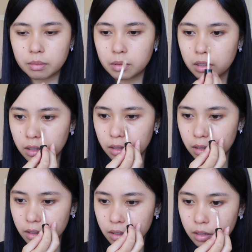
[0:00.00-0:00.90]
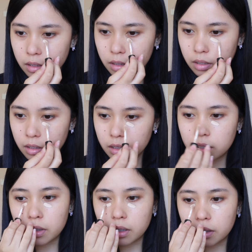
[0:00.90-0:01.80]
I'm gonna
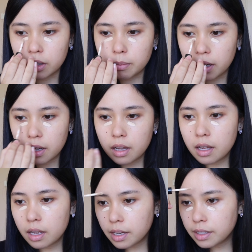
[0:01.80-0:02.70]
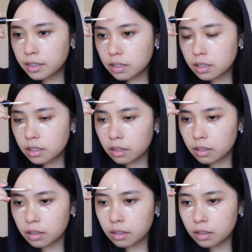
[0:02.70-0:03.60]
put it under my eyes,
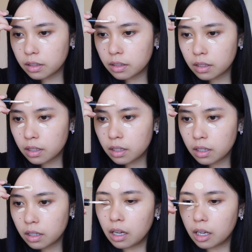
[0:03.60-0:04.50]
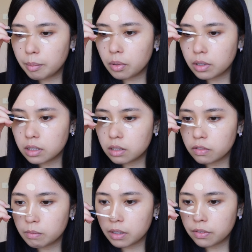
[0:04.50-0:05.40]
the high points
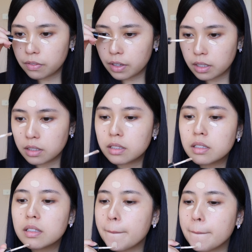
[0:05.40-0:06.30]
of my face.